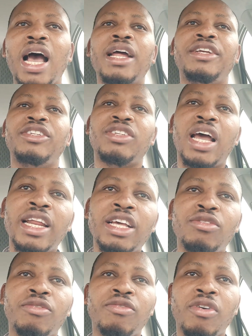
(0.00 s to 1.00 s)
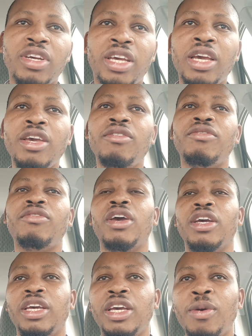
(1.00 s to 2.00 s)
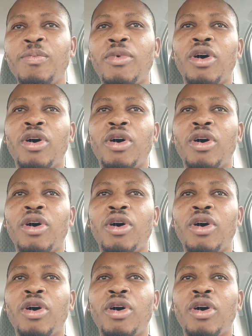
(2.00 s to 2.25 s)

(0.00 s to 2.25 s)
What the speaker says: I decided to forgive him,